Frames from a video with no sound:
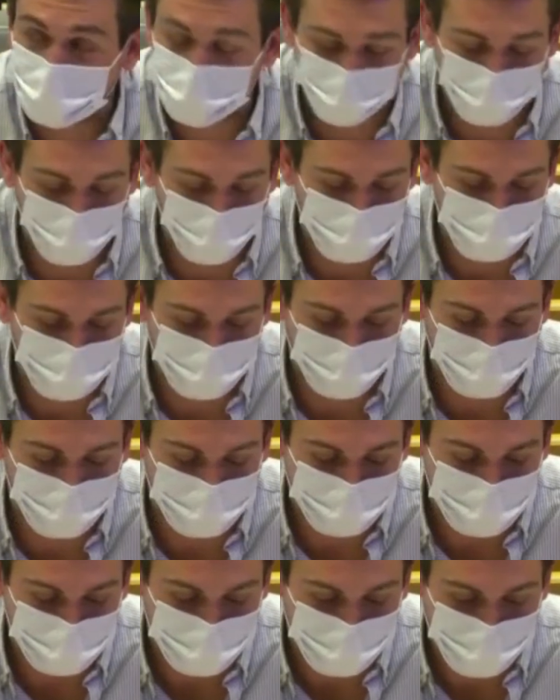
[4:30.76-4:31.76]
towards
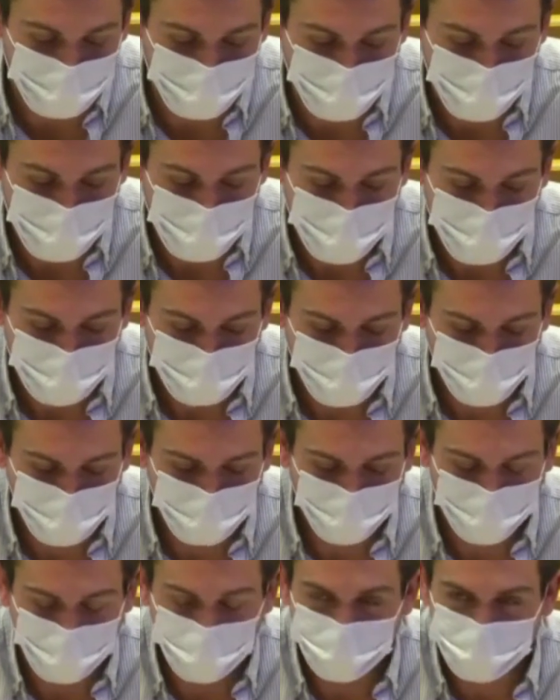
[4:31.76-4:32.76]
that.
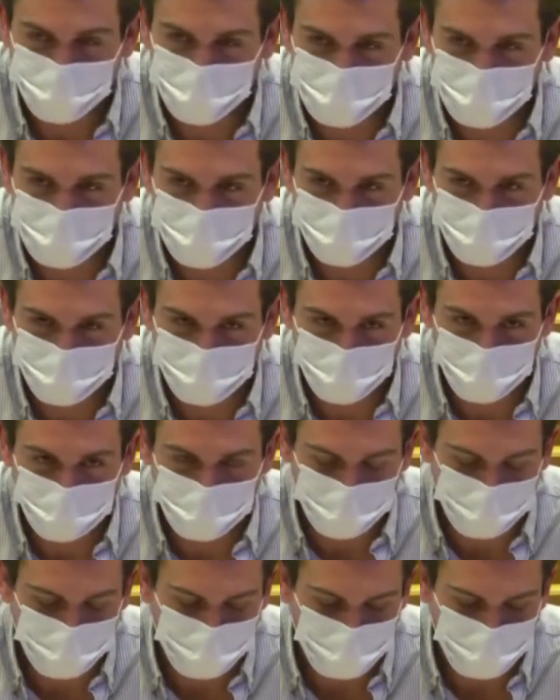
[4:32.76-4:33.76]
But without
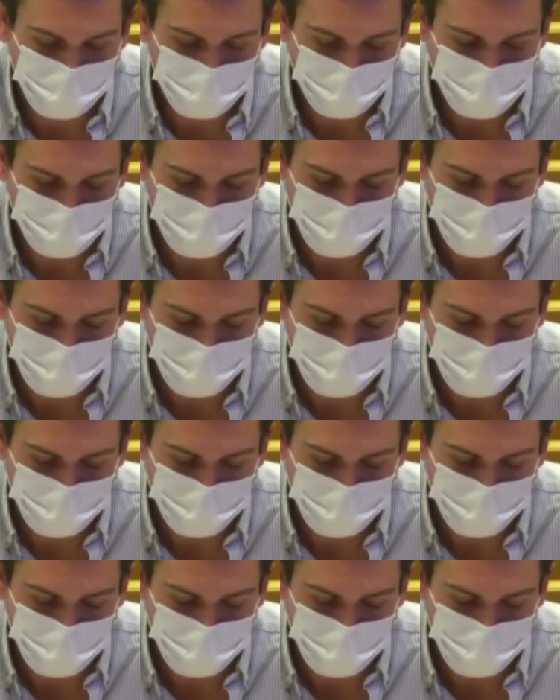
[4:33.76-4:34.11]
redistribution,